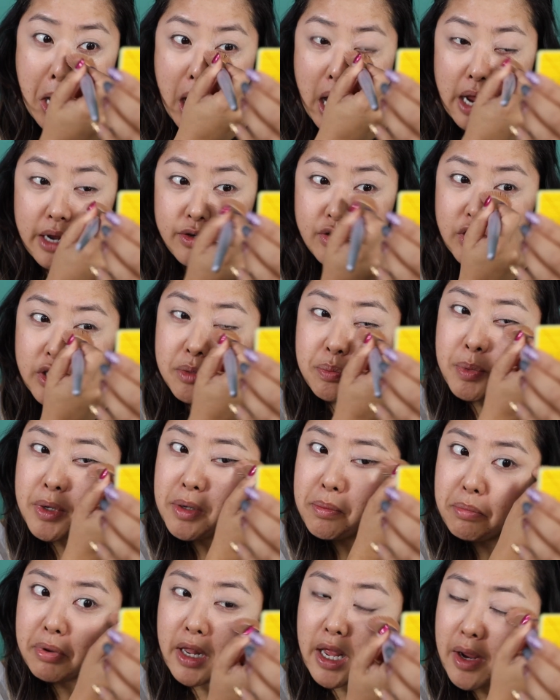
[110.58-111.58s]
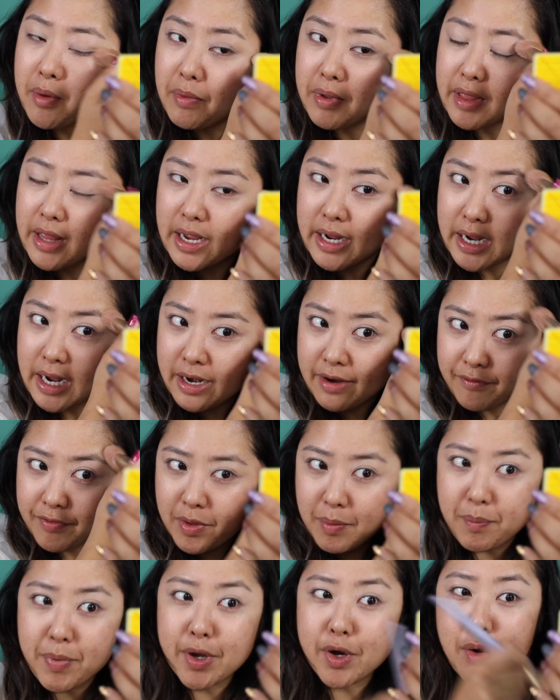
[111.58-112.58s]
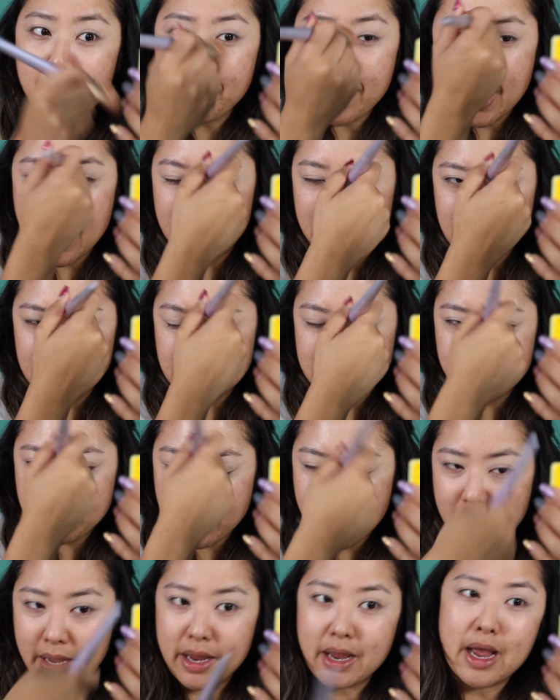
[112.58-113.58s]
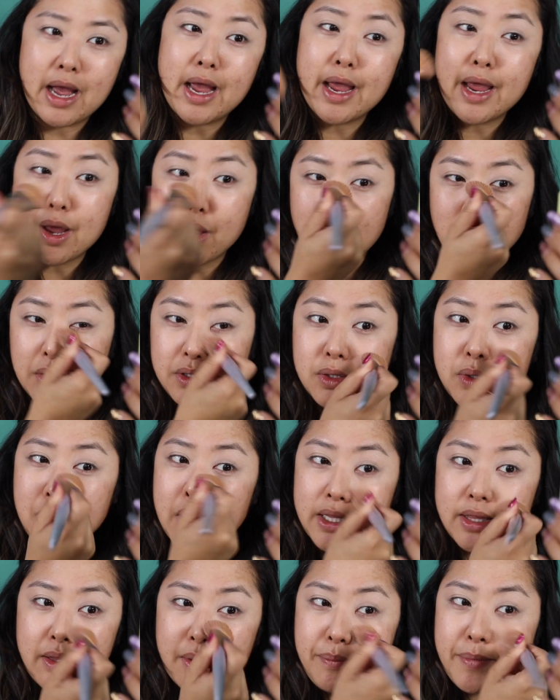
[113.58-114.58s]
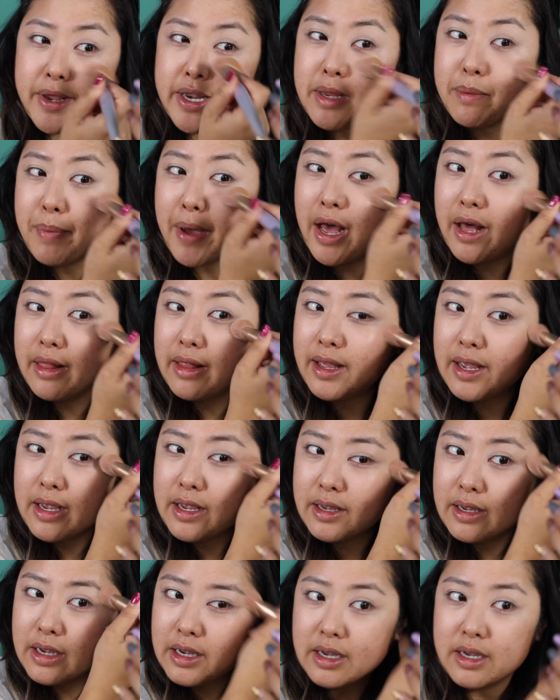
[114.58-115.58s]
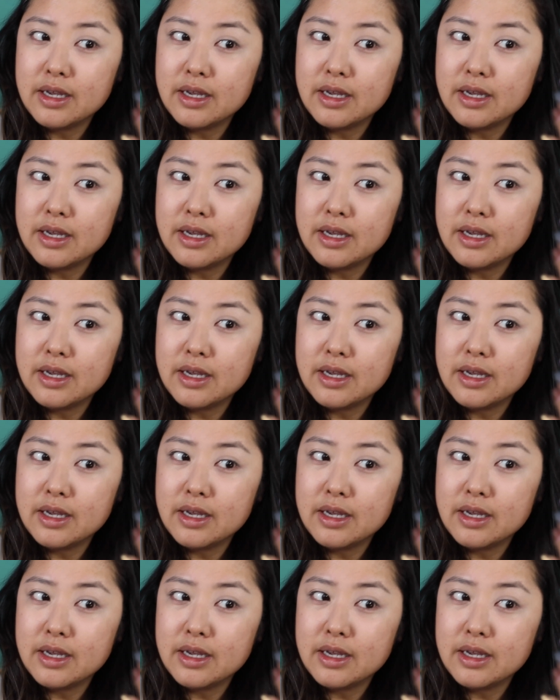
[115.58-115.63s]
I just been playing with like kind of the bigger palettes, but I also got the mini palette,